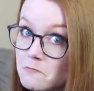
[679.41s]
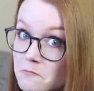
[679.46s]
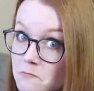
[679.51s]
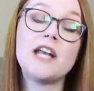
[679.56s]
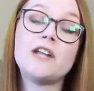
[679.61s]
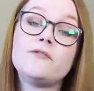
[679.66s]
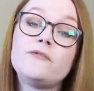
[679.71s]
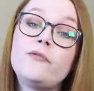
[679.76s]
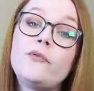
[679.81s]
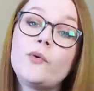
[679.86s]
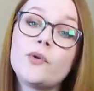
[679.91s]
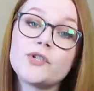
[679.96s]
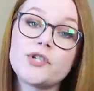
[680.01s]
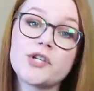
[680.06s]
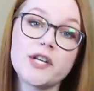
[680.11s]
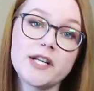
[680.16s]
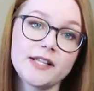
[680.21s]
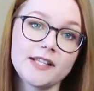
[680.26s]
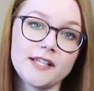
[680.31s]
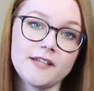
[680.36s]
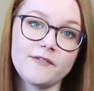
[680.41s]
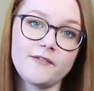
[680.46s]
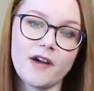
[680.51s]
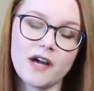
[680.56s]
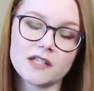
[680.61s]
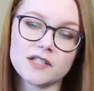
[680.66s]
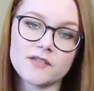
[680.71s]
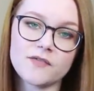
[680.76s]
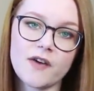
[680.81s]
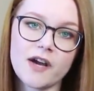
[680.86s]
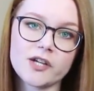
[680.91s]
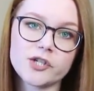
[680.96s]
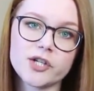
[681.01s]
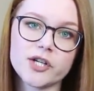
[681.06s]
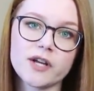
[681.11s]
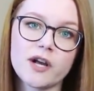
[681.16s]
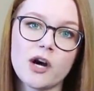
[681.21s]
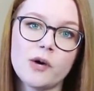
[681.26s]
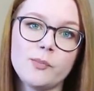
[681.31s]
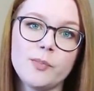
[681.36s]
And unfortunately, fast
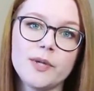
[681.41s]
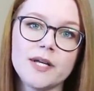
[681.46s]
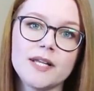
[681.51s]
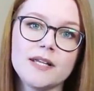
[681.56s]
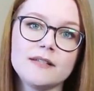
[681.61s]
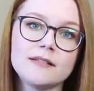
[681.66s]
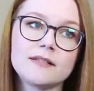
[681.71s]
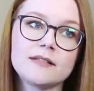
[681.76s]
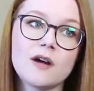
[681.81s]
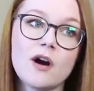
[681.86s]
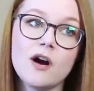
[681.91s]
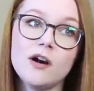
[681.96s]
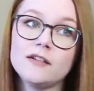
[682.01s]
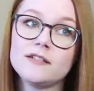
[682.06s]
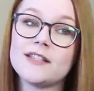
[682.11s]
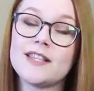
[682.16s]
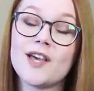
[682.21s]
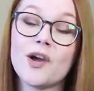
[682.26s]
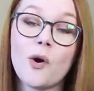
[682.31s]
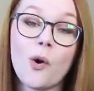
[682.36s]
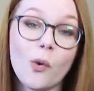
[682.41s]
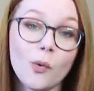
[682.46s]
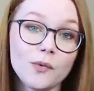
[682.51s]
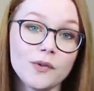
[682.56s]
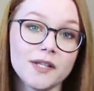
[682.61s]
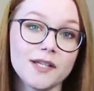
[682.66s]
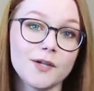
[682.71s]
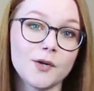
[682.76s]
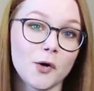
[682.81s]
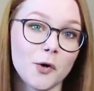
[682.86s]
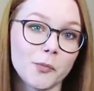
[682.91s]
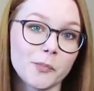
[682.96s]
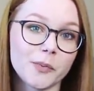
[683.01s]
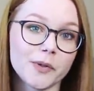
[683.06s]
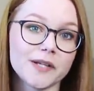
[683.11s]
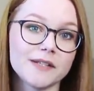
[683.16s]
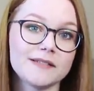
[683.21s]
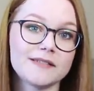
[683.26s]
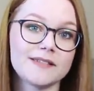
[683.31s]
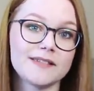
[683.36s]
fashion companies aren't the only
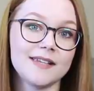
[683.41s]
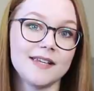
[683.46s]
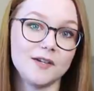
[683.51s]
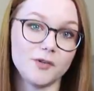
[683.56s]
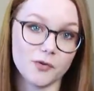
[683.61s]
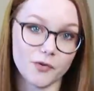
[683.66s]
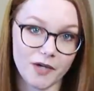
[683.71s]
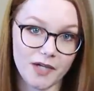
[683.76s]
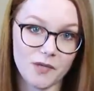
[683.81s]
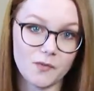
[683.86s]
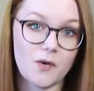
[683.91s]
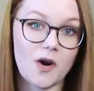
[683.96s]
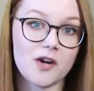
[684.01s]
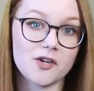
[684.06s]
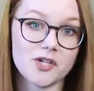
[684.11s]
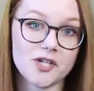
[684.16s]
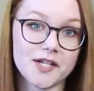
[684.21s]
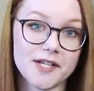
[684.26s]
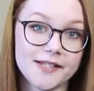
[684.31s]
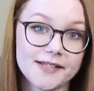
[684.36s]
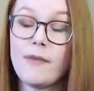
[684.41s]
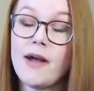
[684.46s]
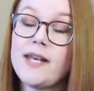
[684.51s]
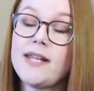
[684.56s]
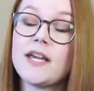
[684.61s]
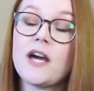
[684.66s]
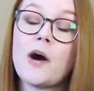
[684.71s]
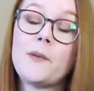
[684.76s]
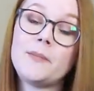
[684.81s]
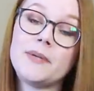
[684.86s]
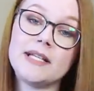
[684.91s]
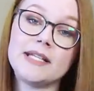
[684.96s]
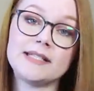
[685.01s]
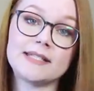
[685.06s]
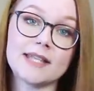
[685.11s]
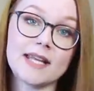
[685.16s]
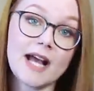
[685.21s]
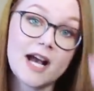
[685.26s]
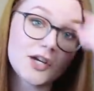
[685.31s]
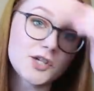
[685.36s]
culprits in greenwashing. Many companies
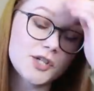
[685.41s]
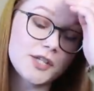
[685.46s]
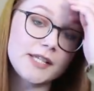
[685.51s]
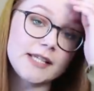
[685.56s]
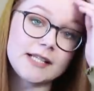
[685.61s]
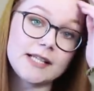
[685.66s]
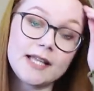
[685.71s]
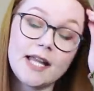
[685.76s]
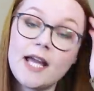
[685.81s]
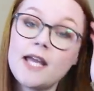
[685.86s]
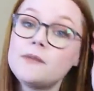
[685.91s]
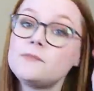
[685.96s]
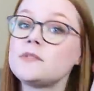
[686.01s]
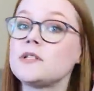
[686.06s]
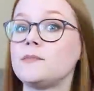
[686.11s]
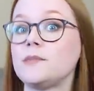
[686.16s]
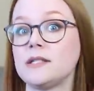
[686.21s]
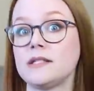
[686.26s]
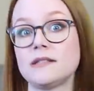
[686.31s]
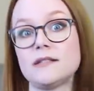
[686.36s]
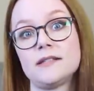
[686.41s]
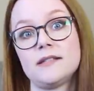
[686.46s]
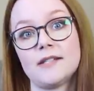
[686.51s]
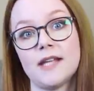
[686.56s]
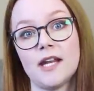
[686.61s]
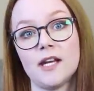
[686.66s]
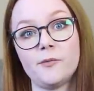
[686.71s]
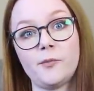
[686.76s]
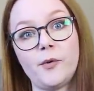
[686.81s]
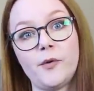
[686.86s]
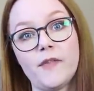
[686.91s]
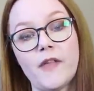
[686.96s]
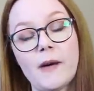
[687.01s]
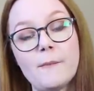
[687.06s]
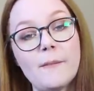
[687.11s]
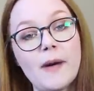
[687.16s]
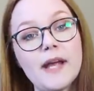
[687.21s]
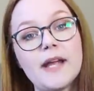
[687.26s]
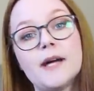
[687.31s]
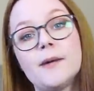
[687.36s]
that actually claim to be sustainable, that
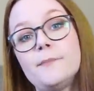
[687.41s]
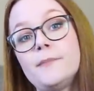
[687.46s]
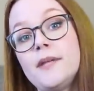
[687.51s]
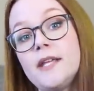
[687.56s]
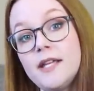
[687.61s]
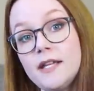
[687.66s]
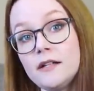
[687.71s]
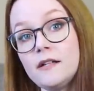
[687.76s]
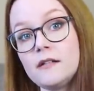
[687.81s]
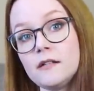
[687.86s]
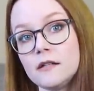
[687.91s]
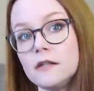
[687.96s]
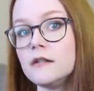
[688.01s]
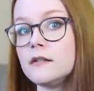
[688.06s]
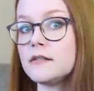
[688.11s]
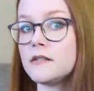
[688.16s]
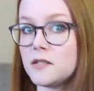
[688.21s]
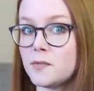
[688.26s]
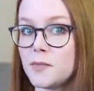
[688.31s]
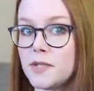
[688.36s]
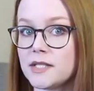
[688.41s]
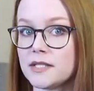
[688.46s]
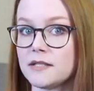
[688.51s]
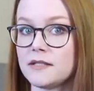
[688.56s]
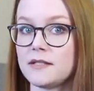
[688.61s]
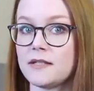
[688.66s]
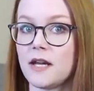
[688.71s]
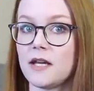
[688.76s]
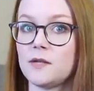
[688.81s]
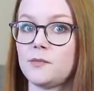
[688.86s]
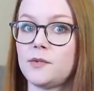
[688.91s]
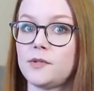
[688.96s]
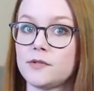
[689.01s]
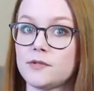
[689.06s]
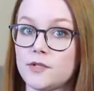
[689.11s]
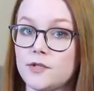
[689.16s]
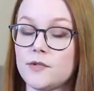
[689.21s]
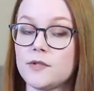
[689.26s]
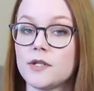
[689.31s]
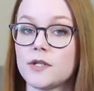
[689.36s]
might appear to be sustainable
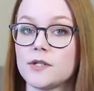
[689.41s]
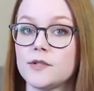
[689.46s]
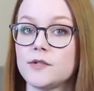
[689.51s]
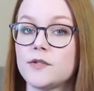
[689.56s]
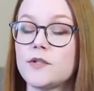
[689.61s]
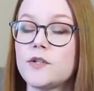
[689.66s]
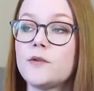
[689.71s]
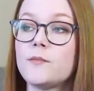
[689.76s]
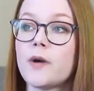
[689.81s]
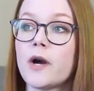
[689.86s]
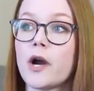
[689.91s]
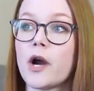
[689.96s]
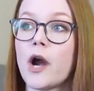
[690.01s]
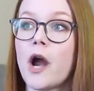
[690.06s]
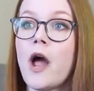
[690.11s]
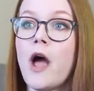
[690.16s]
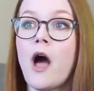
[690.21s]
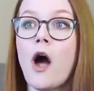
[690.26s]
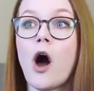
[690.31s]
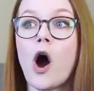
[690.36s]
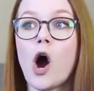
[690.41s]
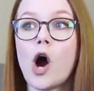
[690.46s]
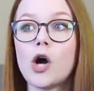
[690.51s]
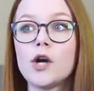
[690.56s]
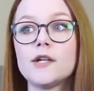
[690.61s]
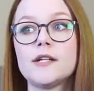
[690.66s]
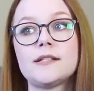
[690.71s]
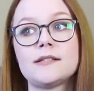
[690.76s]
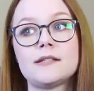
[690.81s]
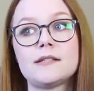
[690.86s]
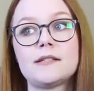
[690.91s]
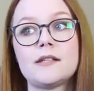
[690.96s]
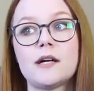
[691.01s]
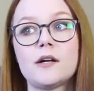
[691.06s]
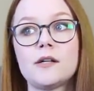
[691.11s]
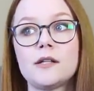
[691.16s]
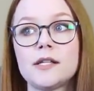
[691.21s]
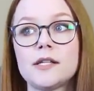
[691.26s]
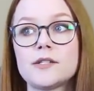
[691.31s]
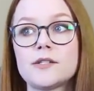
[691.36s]
to the consumer, aren't
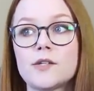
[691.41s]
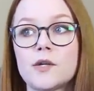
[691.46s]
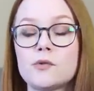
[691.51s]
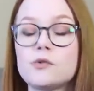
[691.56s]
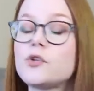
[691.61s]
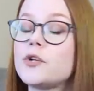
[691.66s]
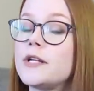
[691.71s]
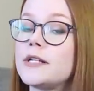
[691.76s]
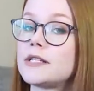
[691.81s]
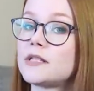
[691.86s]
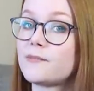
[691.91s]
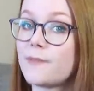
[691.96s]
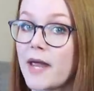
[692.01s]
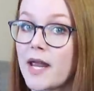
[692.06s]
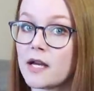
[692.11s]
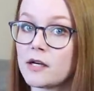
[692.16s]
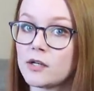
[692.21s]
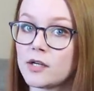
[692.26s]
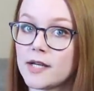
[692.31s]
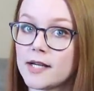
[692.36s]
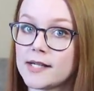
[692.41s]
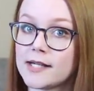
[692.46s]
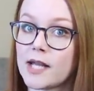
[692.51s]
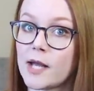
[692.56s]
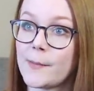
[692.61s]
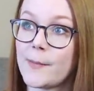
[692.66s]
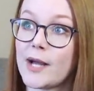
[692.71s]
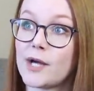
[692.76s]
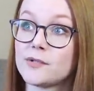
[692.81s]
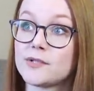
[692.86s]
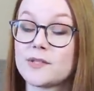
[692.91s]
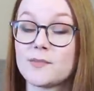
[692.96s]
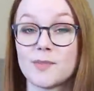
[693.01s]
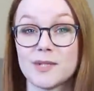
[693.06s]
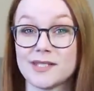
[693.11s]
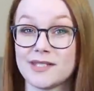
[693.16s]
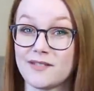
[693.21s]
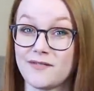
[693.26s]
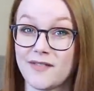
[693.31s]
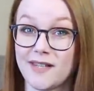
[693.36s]
necessarily so transparent about
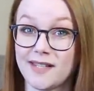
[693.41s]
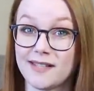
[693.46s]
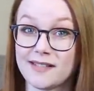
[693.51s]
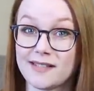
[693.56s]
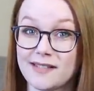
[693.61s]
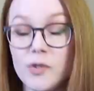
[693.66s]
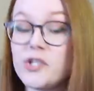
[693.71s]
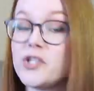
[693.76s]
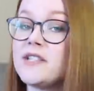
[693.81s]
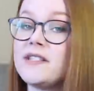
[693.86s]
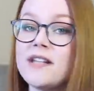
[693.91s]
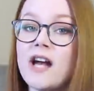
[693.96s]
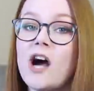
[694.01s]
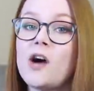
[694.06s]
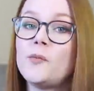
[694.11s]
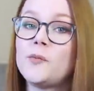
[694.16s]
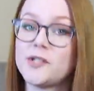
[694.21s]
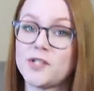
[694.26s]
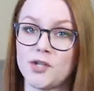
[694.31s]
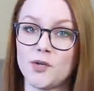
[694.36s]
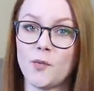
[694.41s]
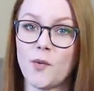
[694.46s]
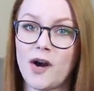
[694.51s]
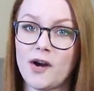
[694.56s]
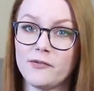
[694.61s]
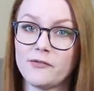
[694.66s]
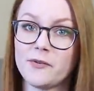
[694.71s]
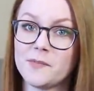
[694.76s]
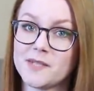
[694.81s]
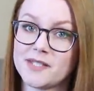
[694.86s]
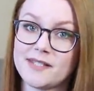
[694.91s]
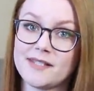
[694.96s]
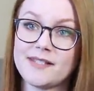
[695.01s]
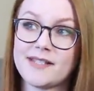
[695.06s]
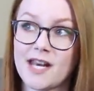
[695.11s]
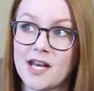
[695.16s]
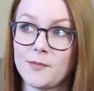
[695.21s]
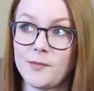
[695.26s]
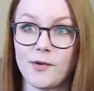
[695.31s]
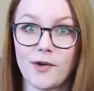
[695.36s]
specifics, which is not what you want from a
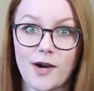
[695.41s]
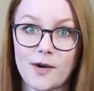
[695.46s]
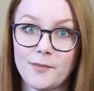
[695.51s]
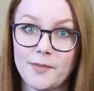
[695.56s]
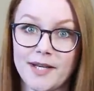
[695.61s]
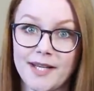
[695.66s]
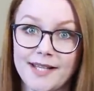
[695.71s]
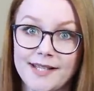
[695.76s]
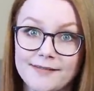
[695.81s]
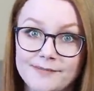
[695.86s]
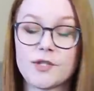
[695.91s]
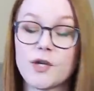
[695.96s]
sustainable company.